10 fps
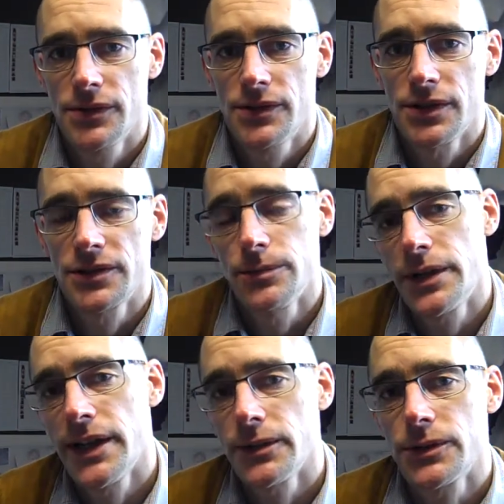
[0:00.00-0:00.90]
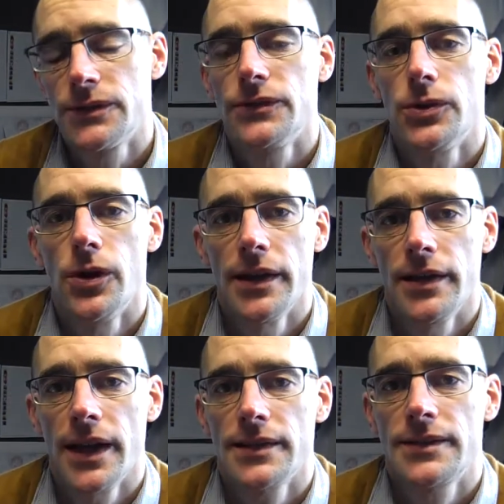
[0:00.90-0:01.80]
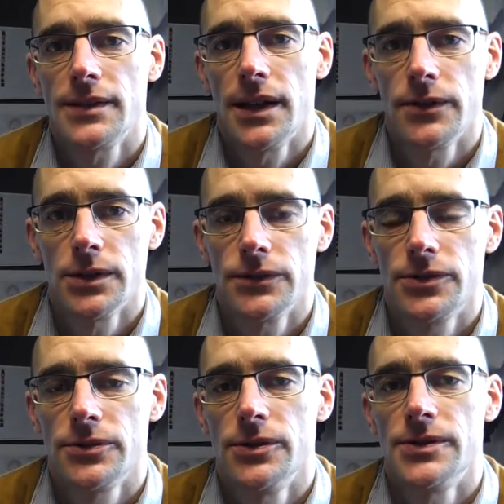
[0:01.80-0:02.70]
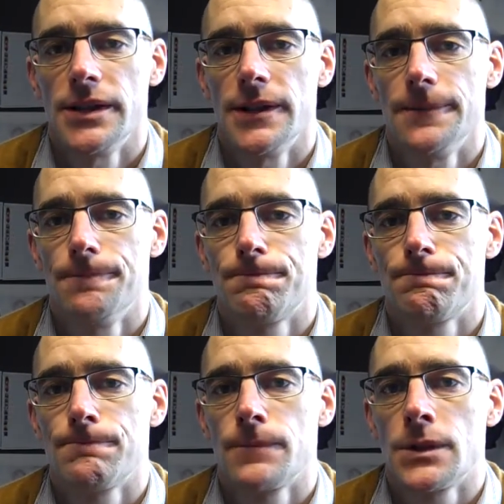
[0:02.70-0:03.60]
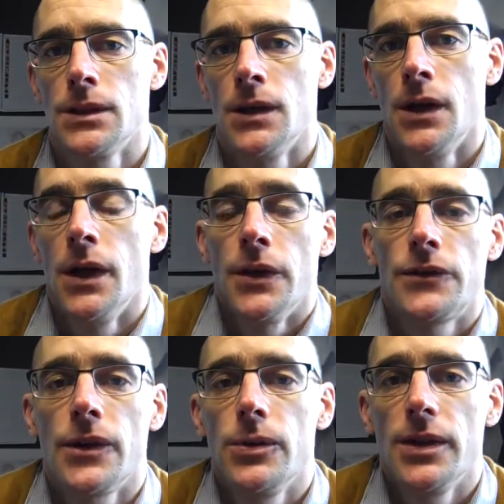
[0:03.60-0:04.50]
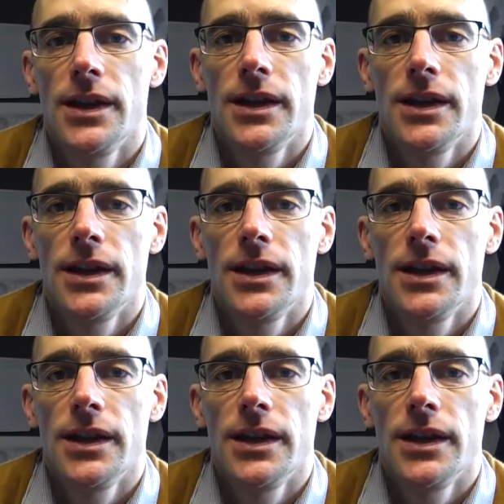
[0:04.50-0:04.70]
to someone else for a next level of scrutiny. So